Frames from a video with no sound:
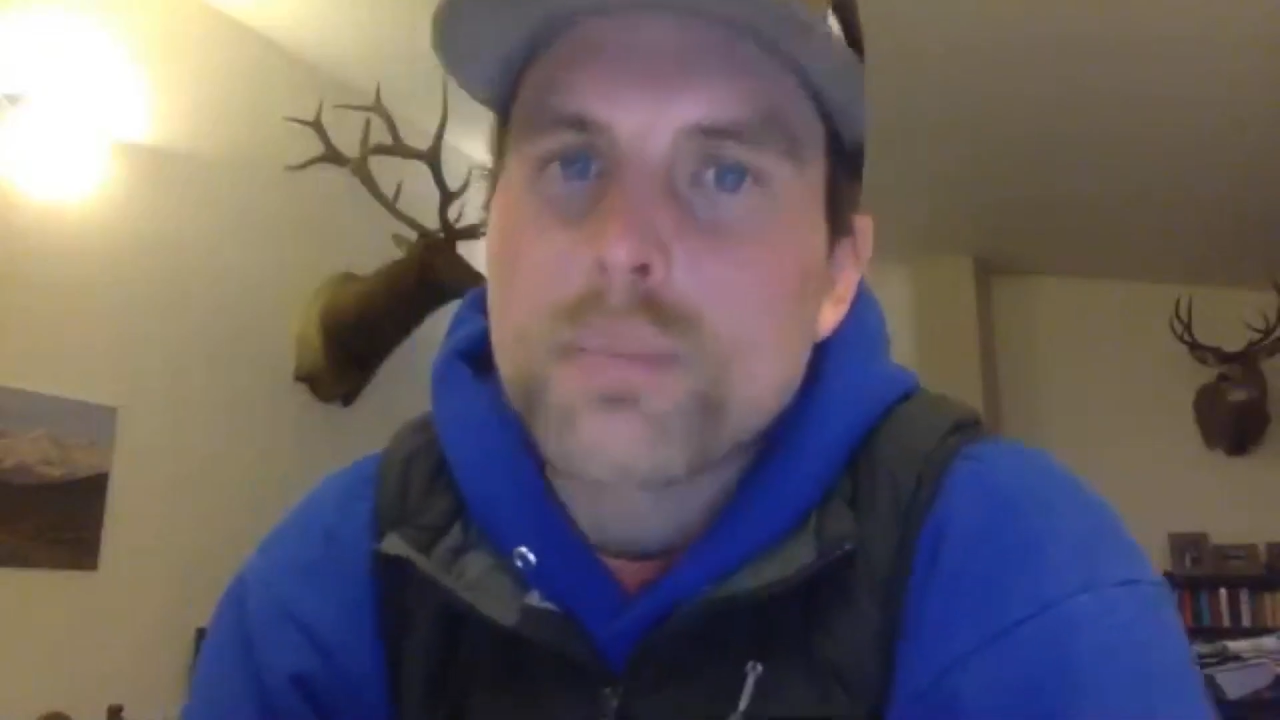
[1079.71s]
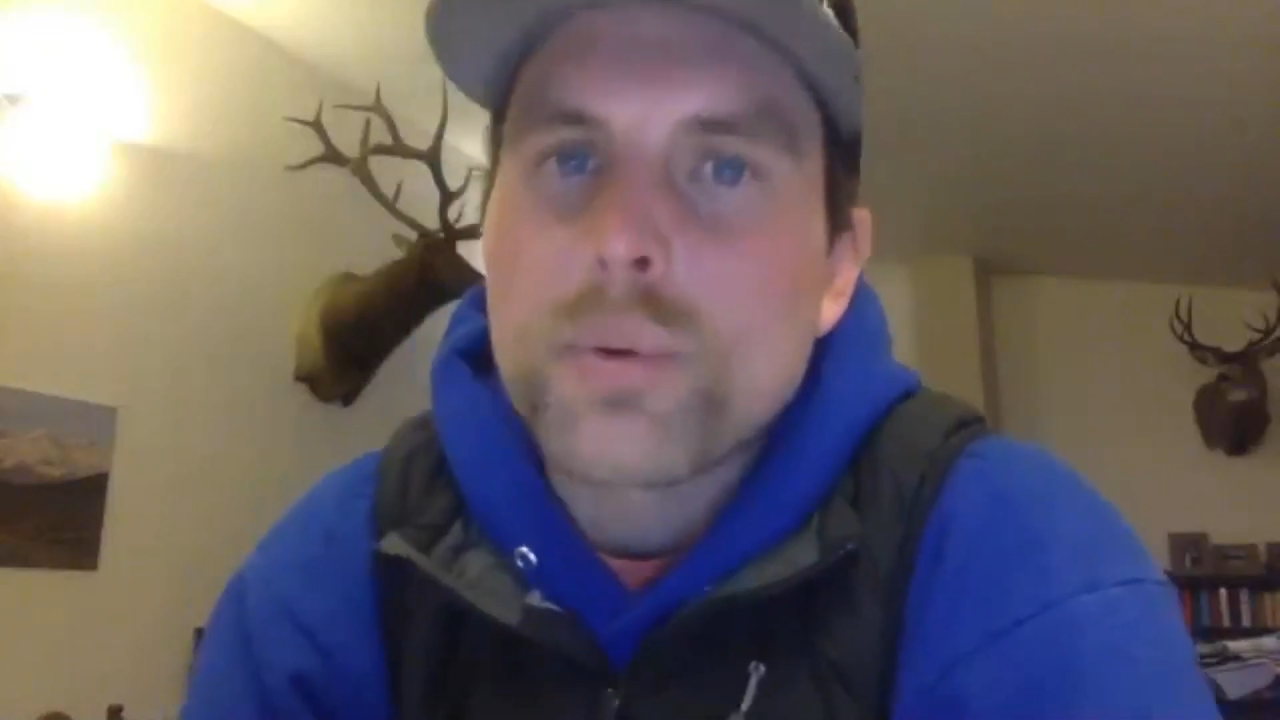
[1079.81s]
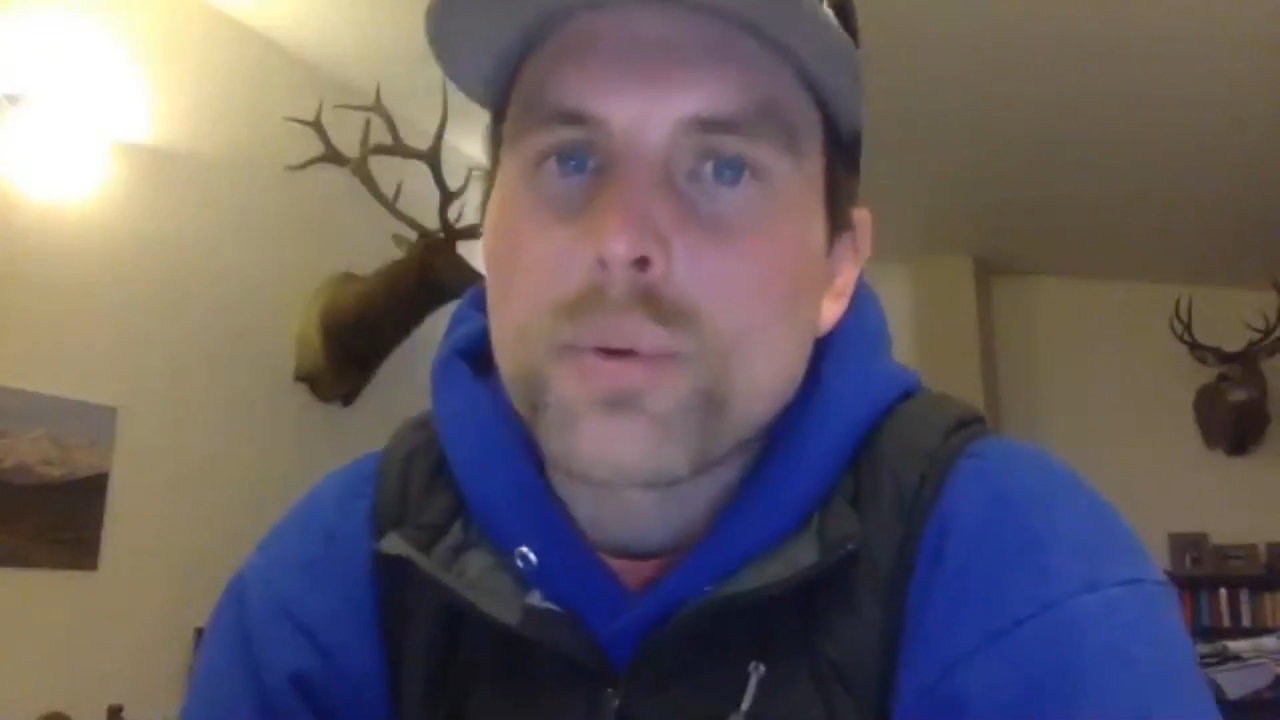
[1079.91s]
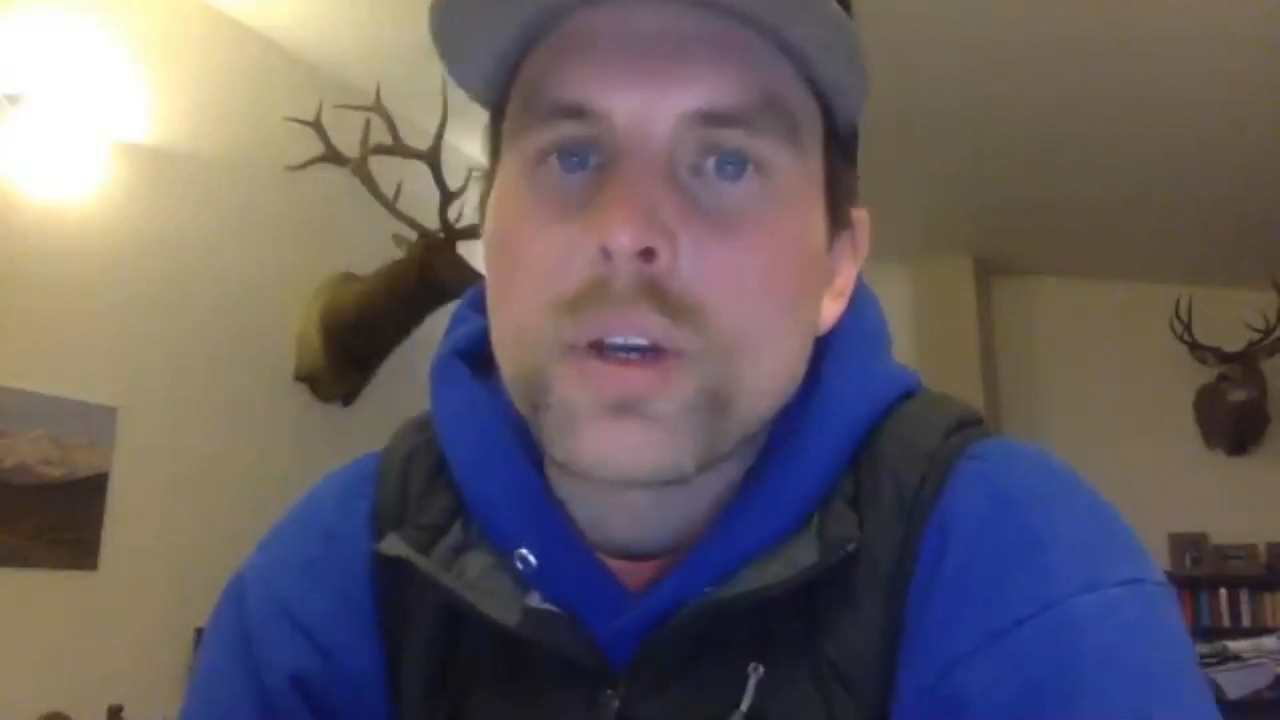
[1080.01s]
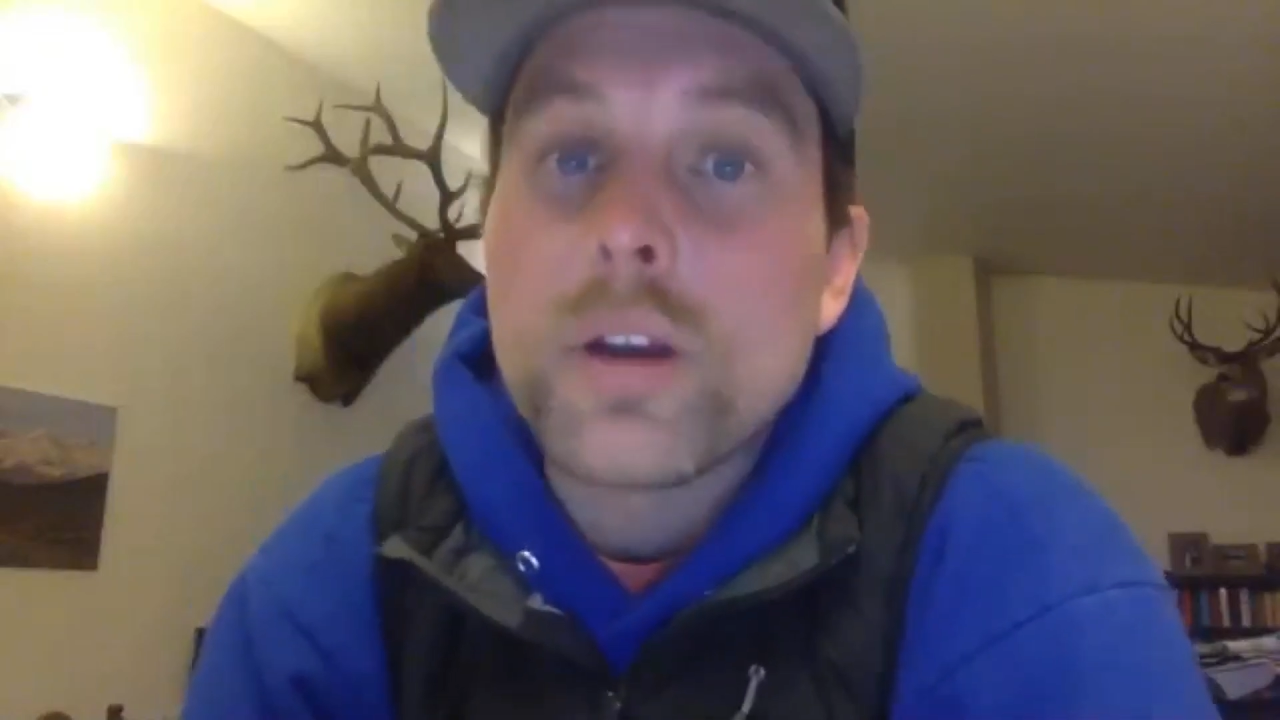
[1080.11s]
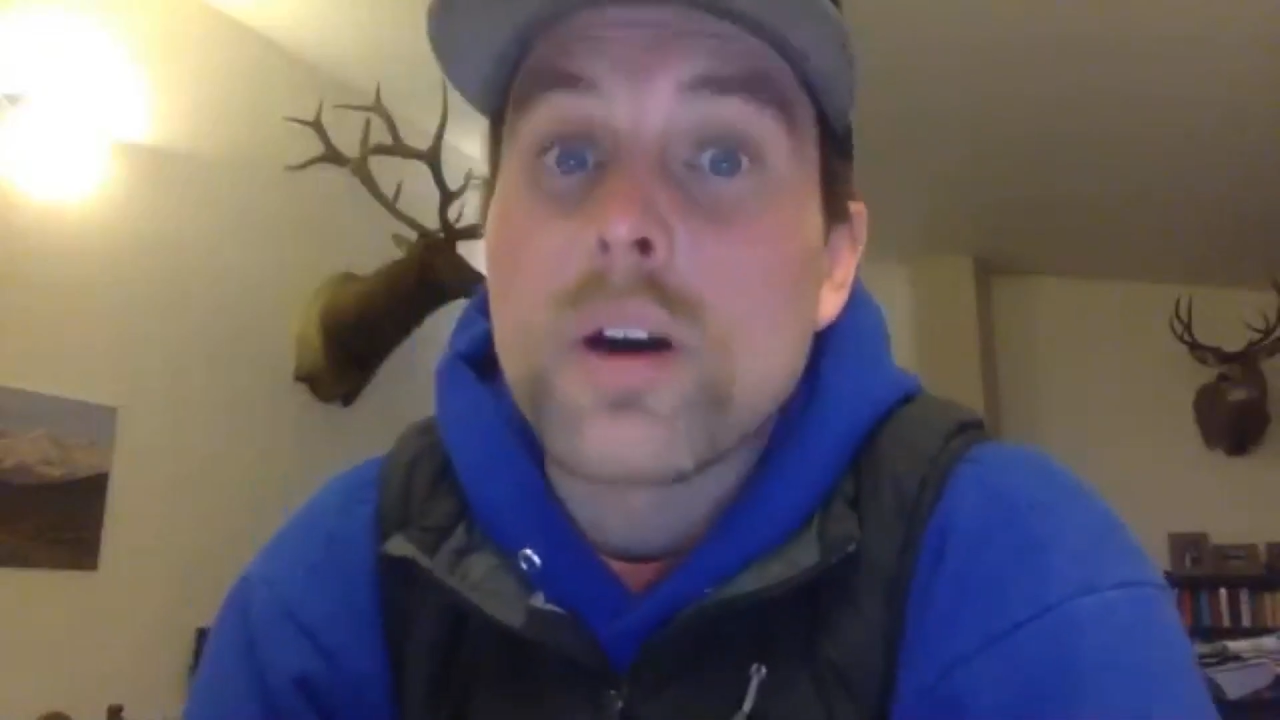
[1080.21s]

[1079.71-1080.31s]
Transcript: pretty